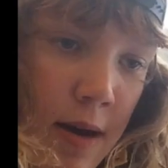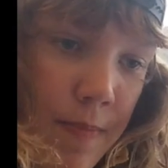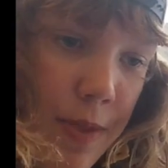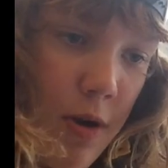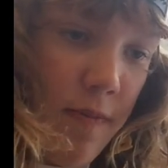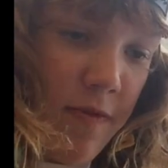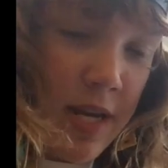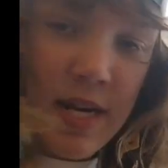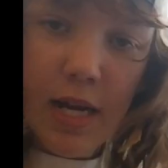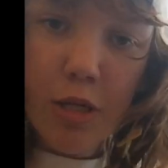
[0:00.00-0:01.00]
um,
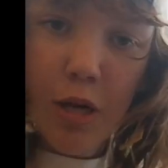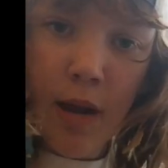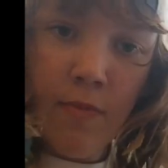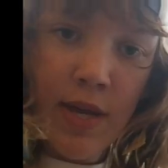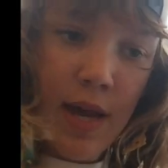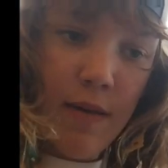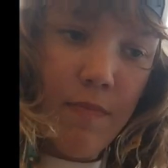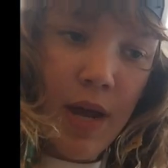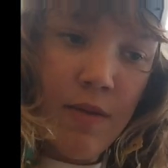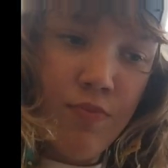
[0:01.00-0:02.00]
hopefully next time we get
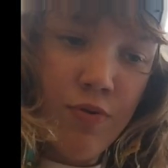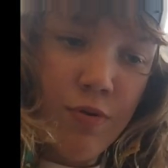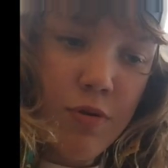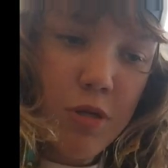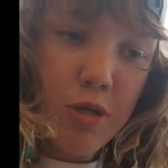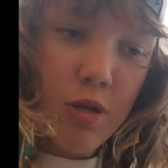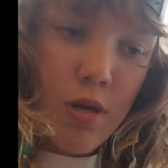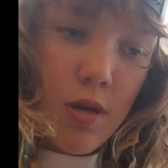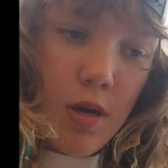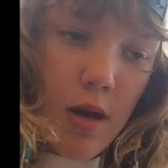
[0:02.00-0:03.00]
better pulls.
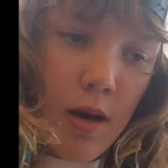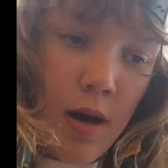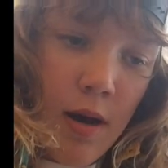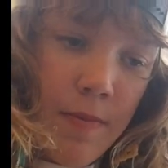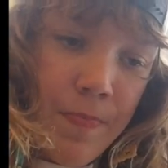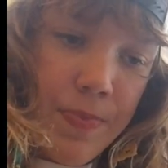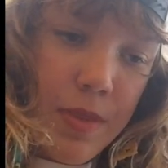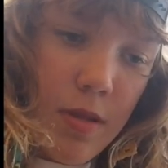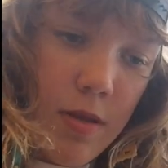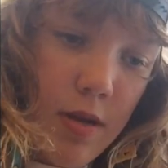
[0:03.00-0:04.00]
Um,
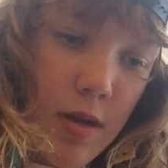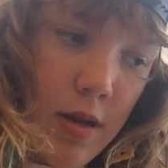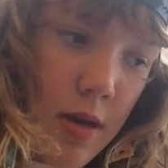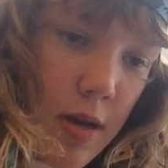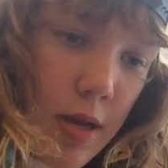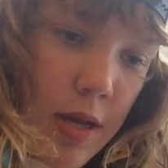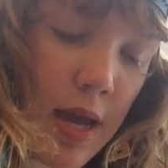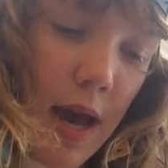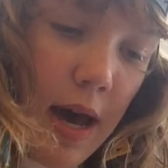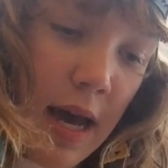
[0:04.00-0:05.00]

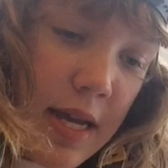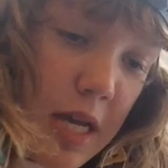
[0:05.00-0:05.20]
yeah, I